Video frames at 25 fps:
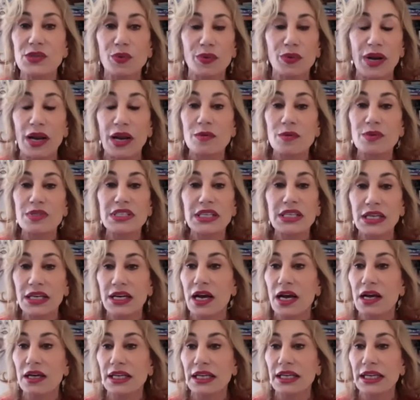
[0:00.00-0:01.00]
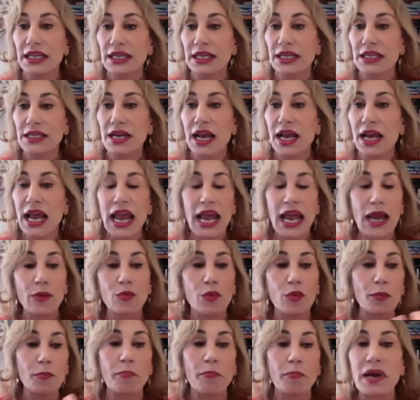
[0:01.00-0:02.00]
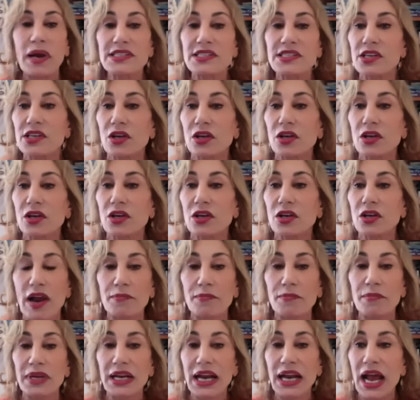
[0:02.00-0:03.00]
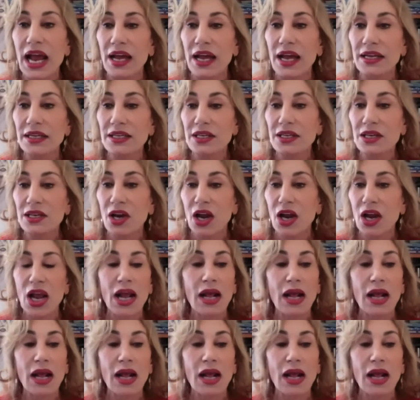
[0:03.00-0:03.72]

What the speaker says: when I was a young kid and would bicycle around Manhattan,